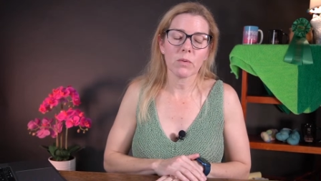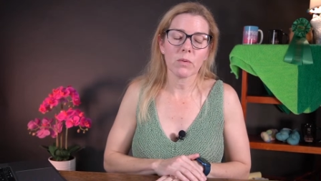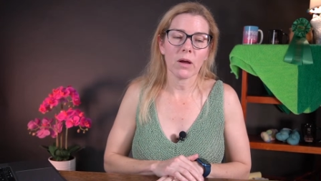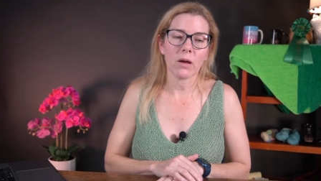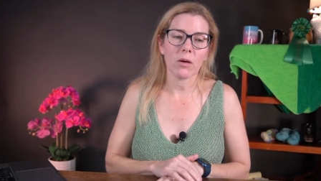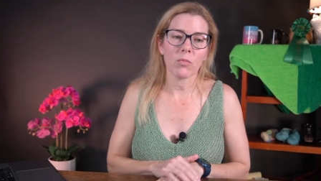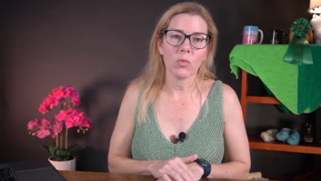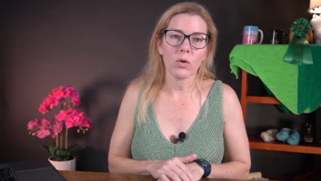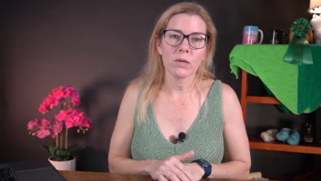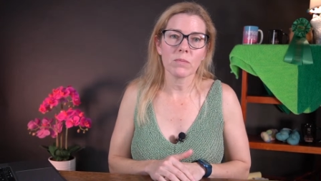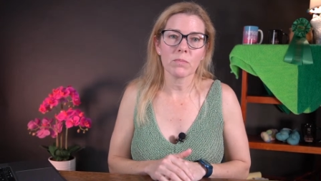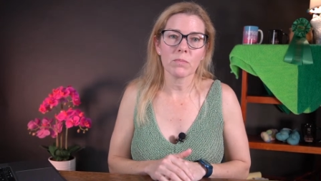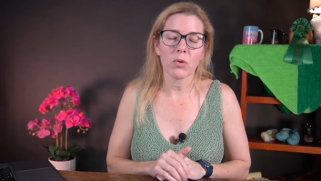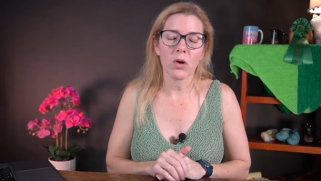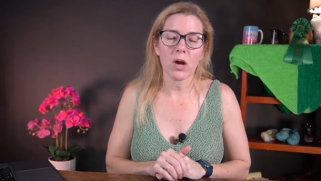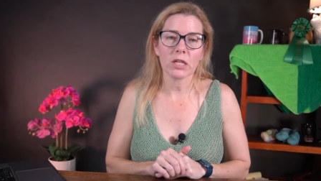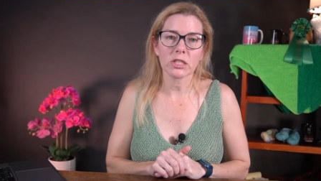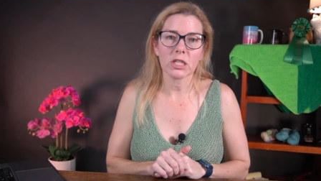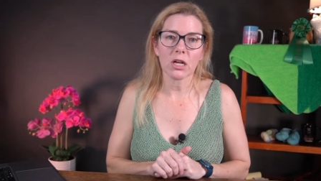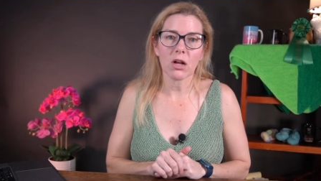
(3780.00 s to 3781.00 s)
one
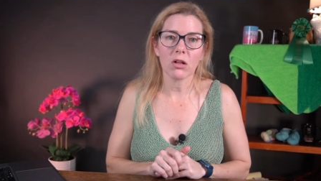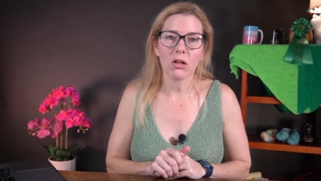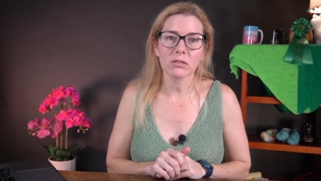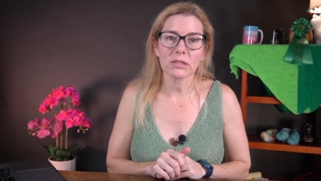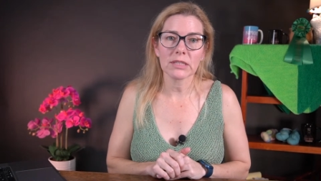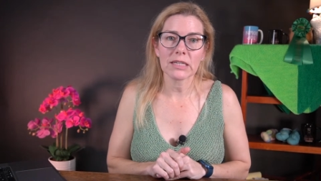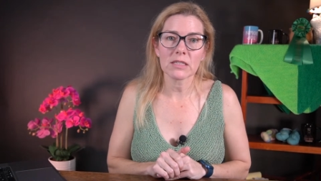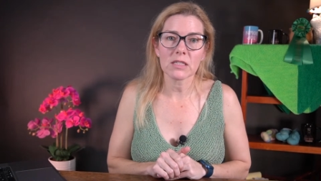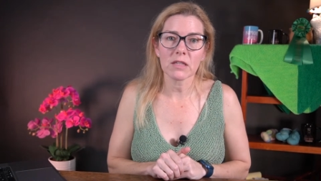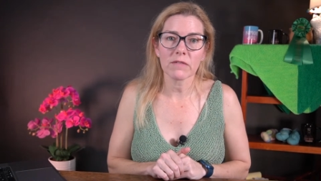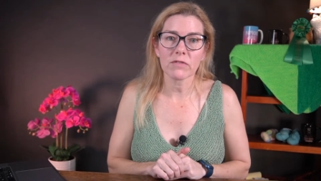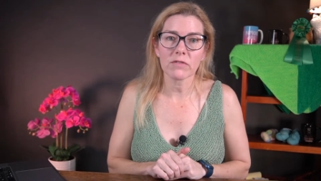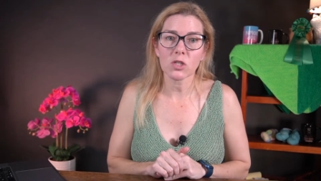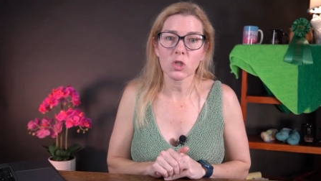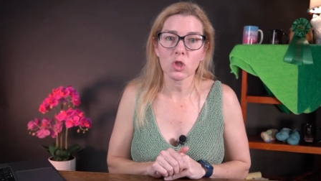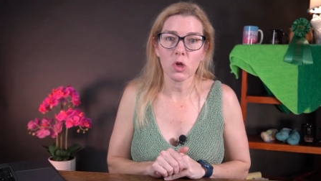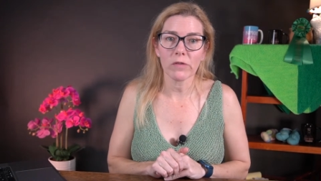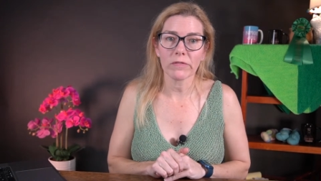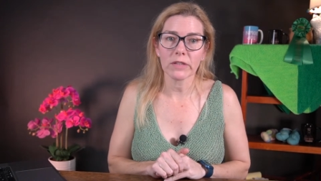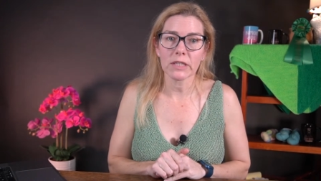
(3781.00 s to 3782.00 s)
project called Dance of the
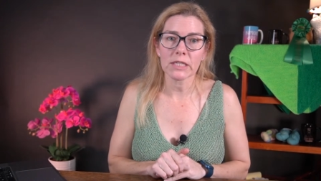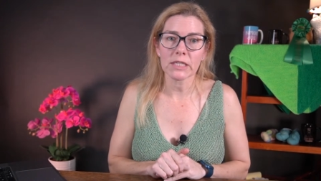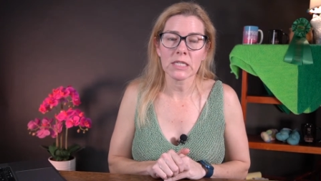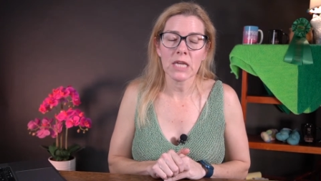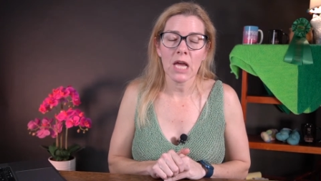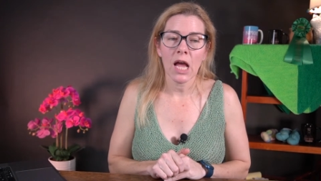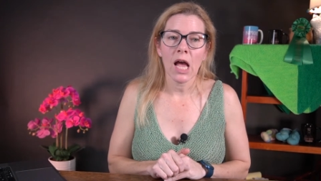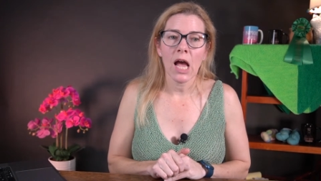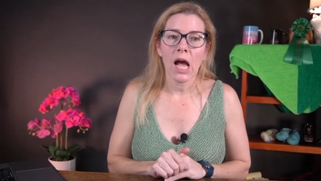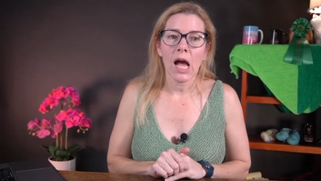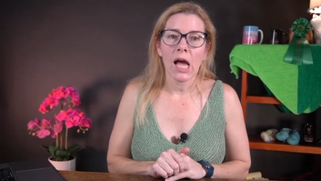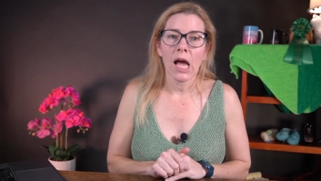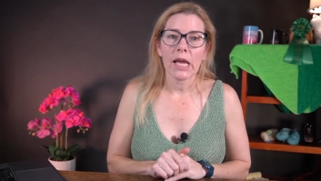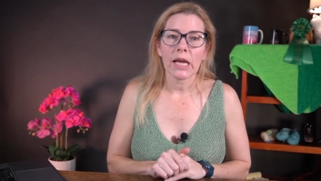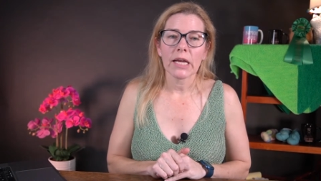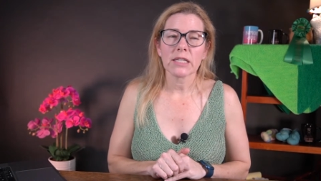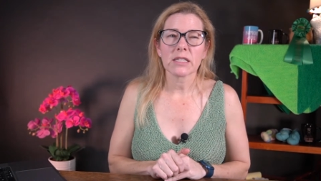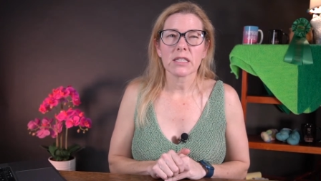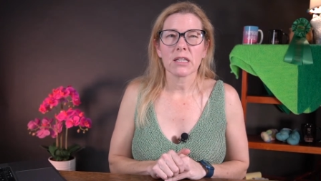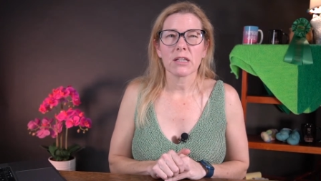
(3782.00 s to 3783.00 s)
Snowflakes.
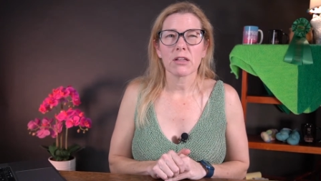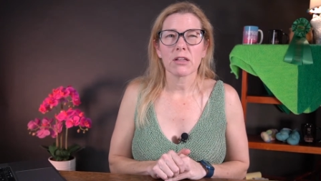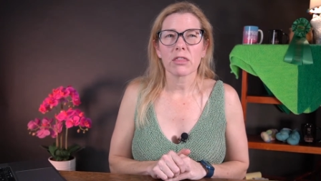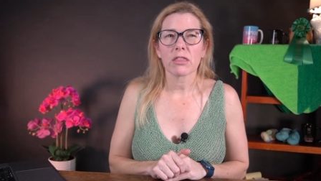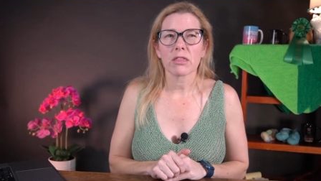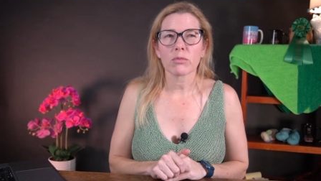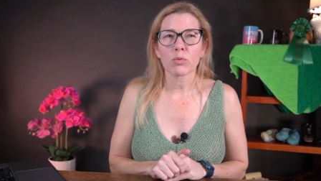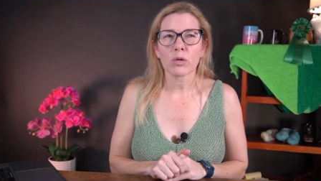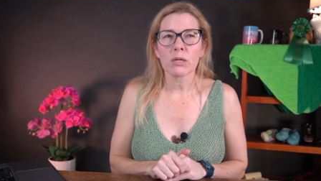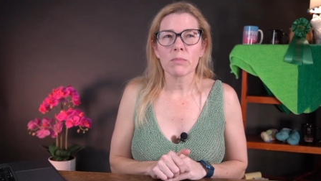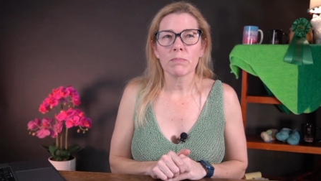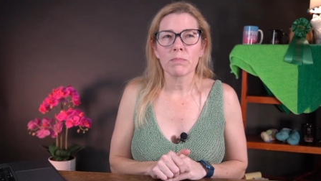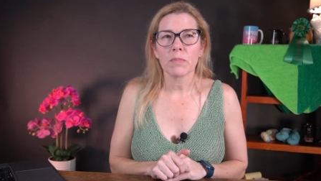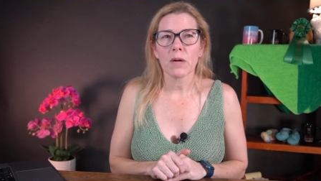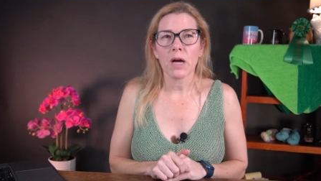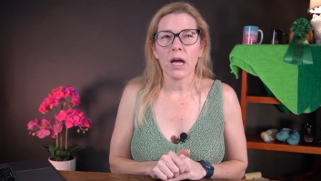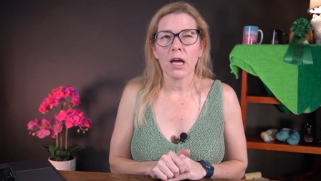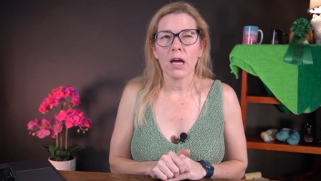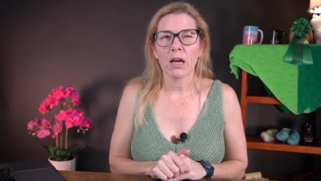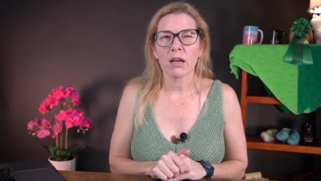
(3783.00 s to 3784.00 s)
It's
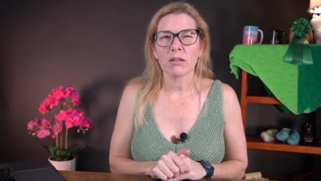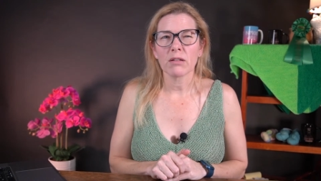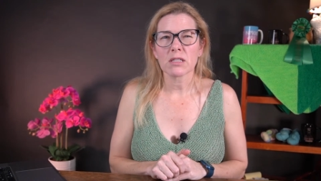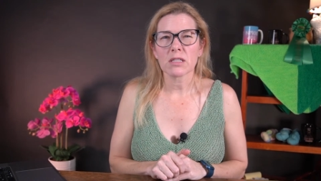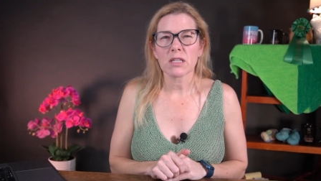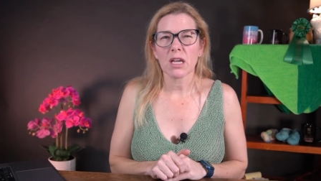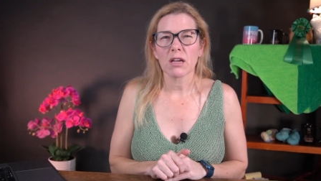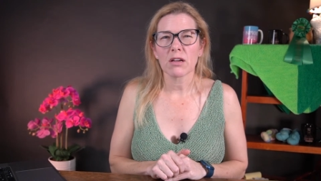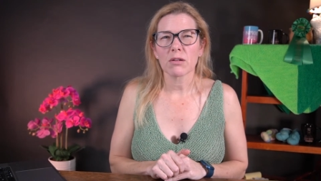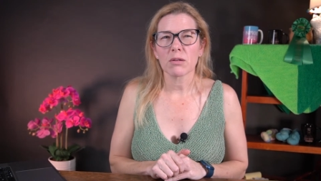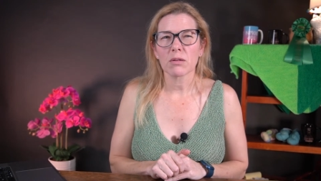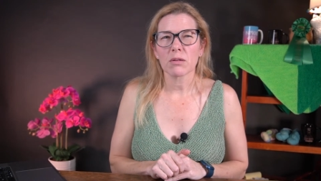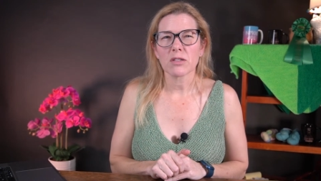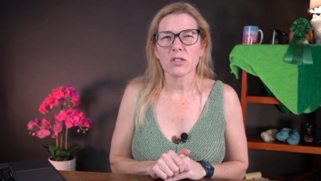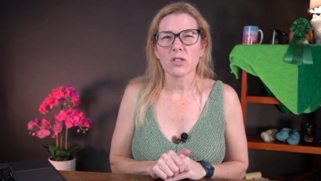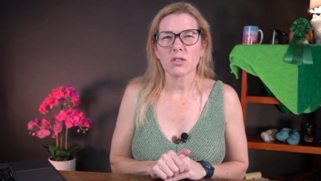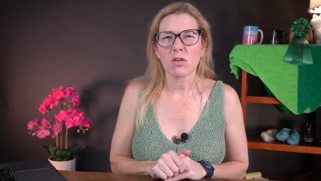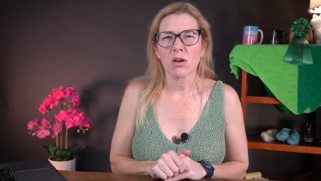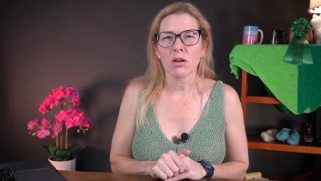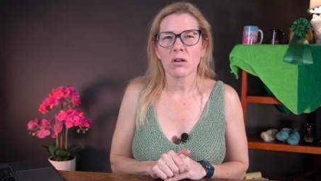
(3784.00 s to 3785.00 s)
it's like a
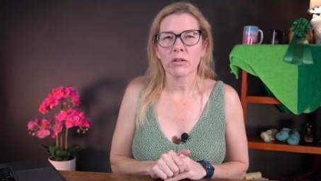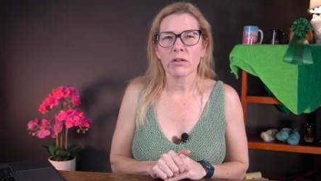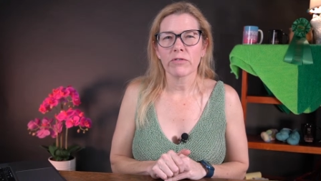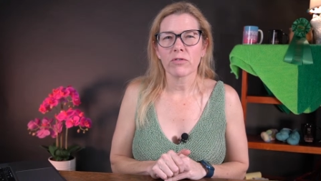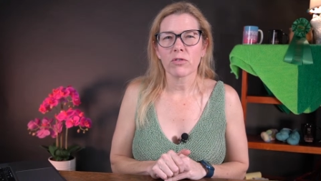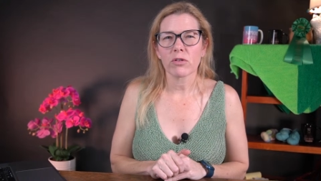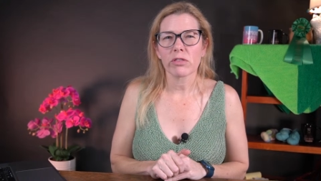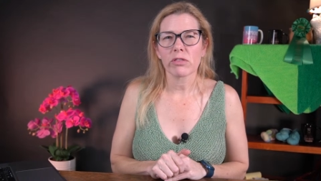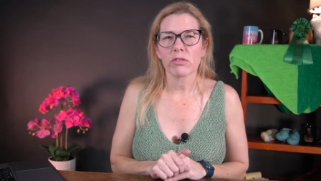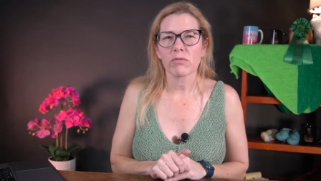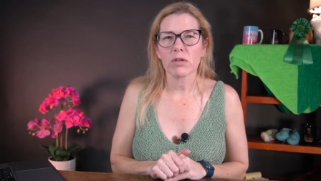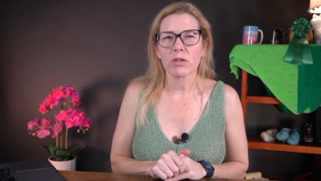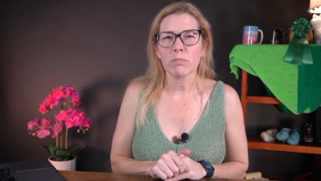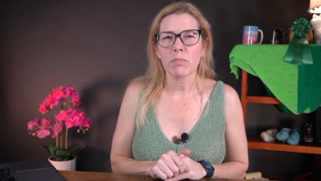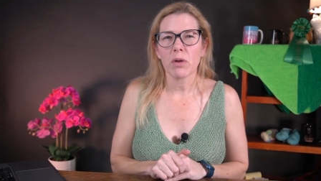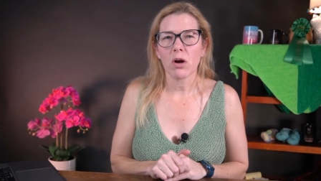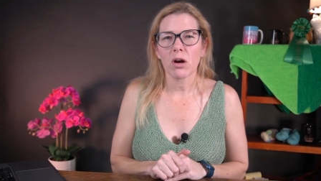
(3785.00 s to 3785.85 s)
song for three